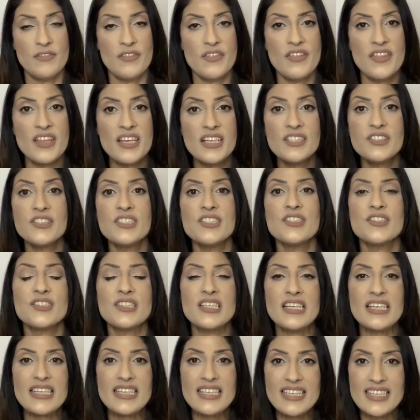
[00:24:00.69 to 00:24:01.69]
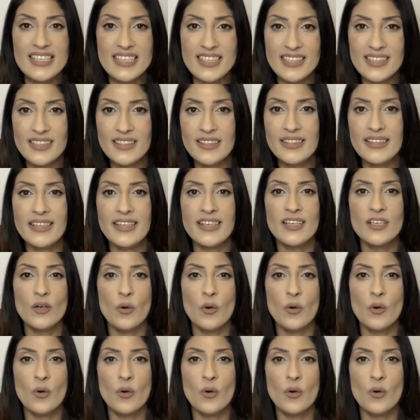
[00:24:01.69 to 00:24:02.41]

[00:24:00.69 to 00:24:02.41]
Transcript: This is the healing